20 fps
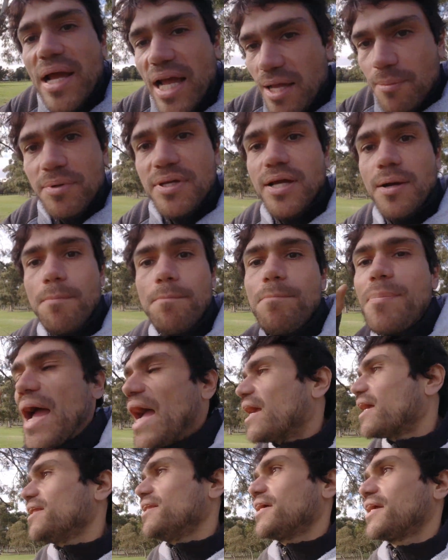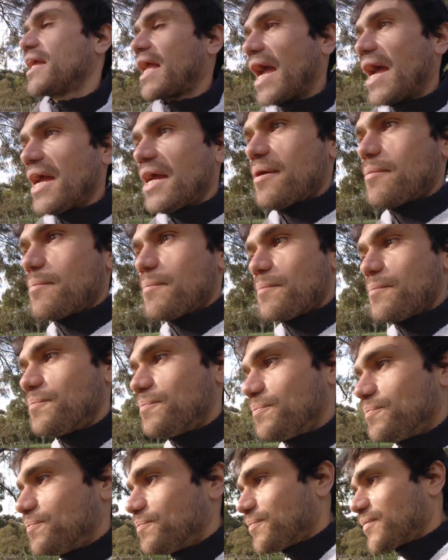baby. I'm back in the game.
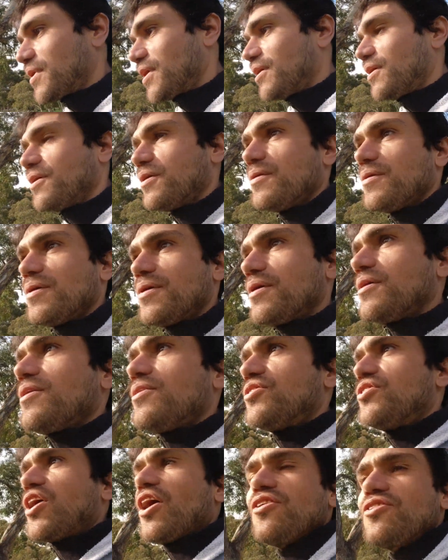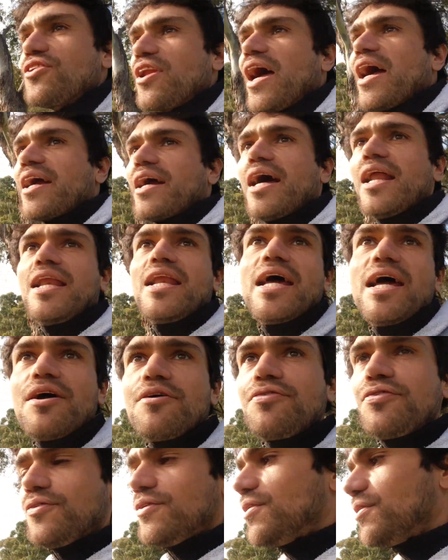Just like I
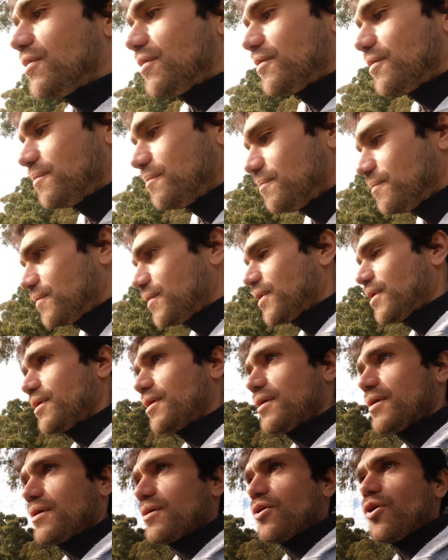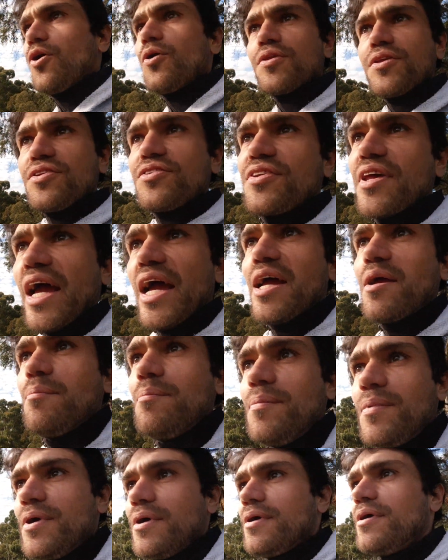left. All the
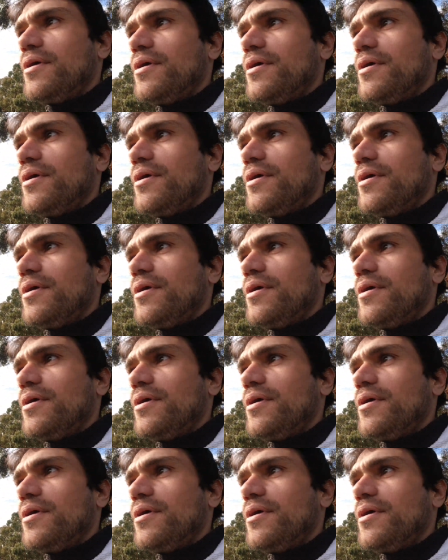same.